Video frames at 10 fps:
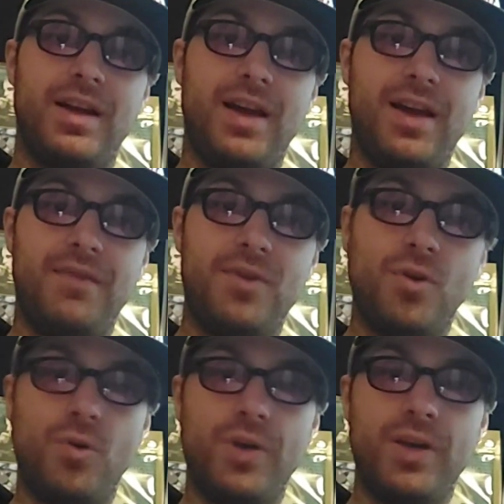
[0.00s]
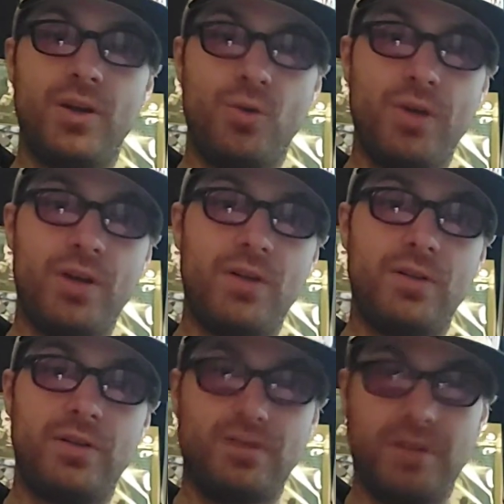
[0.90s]
I have no ill will
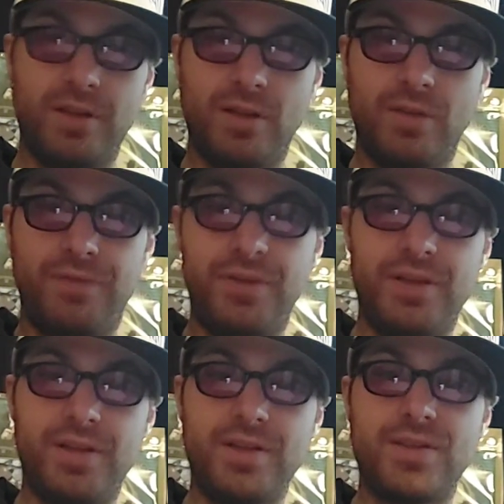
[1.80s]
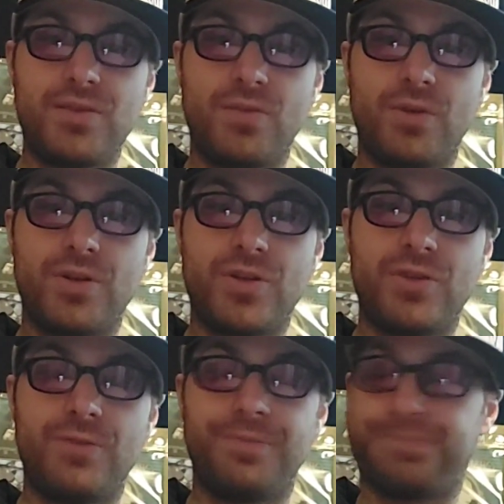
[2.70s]
or ill feelings towards
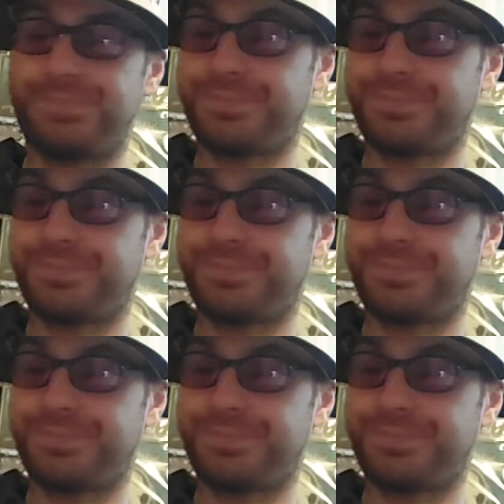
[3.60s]
you.